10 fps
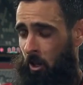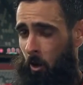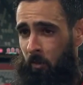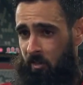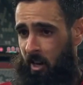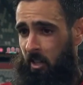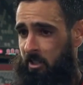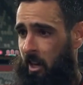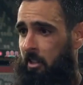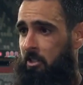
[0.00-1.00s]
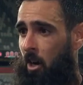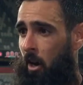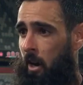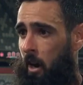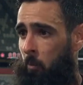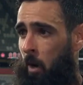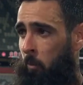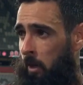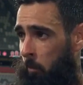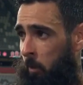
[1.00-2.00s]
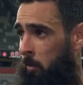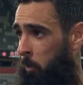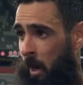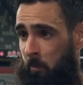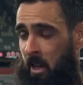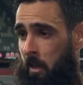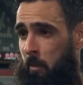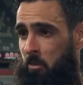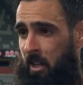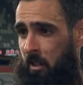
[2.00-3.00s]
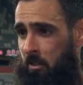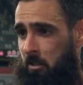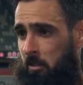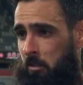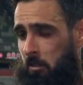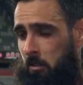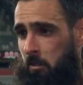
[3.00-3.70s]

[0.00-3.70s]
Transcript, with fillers: You know, we've set our standards high, and, and we, we, we aim to hit them standards.